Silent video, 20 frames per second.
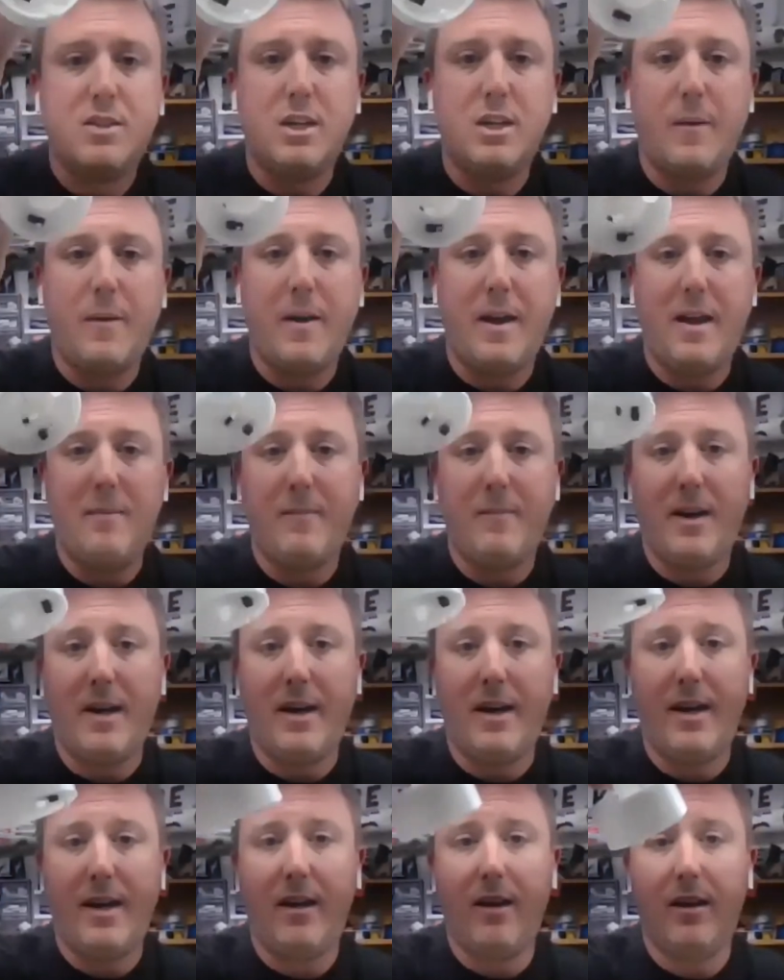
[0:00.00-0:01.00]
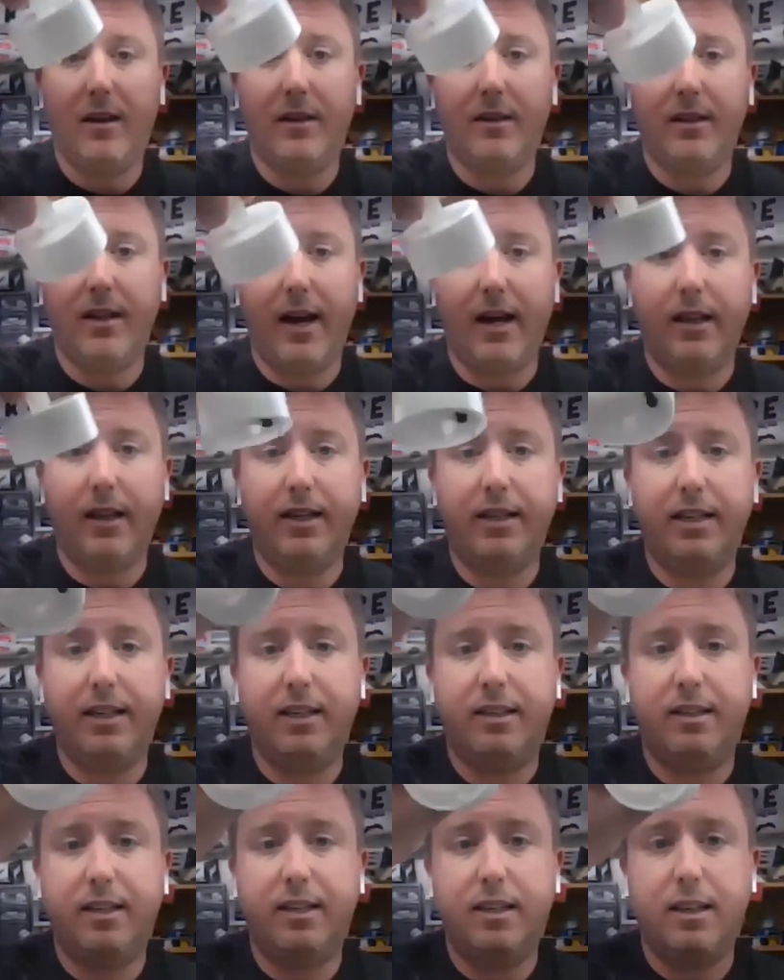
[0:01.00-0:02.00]
So now I have my
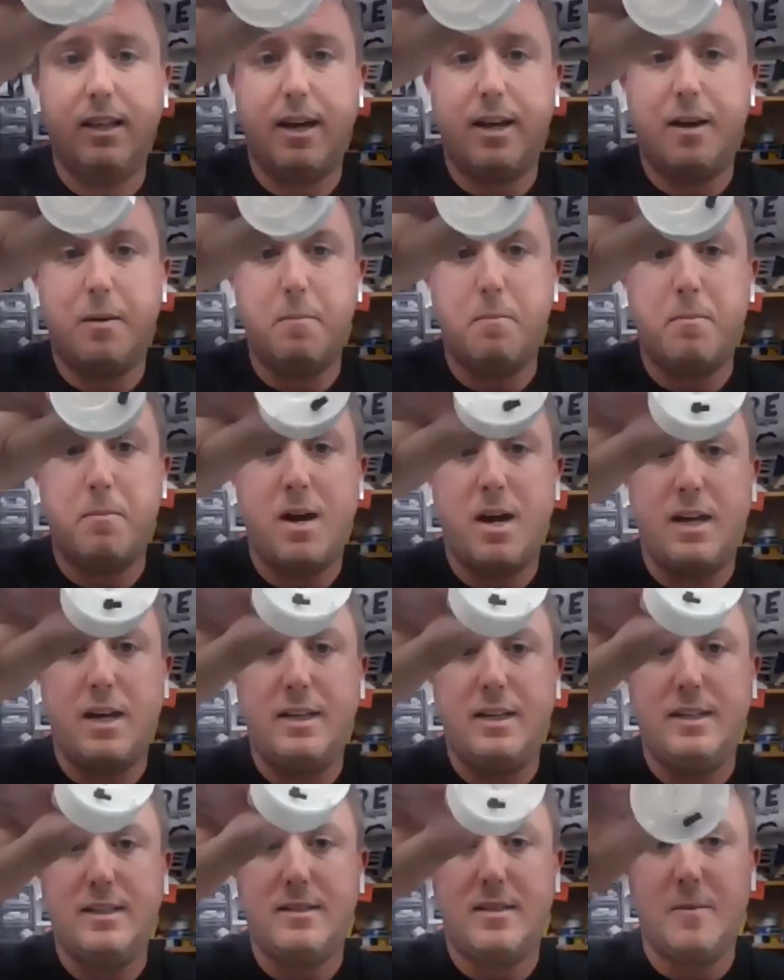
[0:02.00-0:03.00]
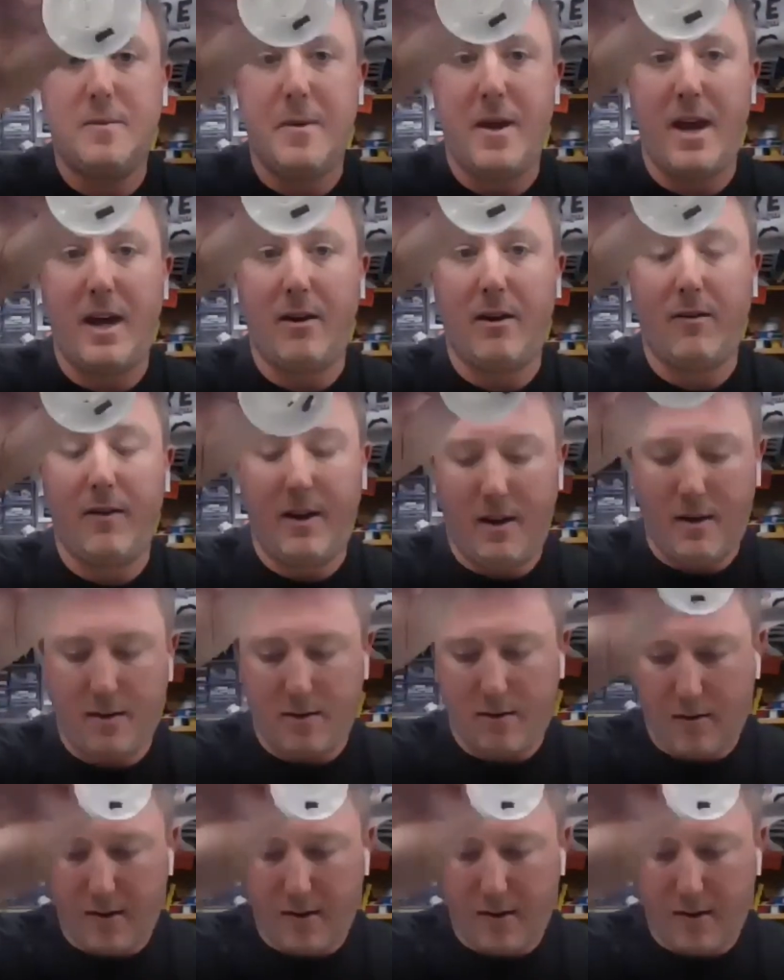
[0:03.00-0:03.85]
LED tea light minus the battery, all